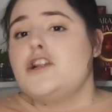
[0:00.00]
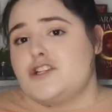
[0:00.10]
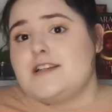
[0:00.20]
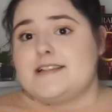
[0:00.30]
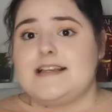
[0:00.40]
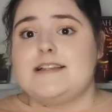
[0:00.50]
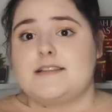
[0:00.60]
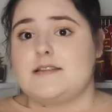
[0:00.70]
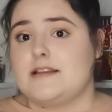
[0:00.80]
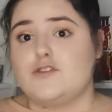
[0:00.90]
she
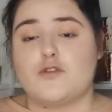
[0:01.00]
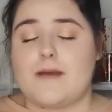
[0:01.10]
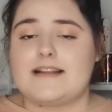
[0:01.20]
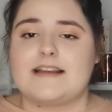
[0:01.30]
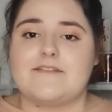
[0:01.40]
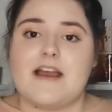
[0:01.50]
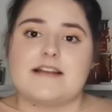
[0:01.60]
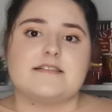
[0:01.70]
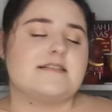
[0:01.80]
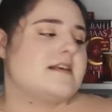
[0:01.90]
sees these traumatic
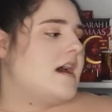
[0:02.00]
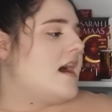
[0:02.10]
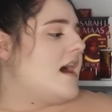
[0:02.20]
events.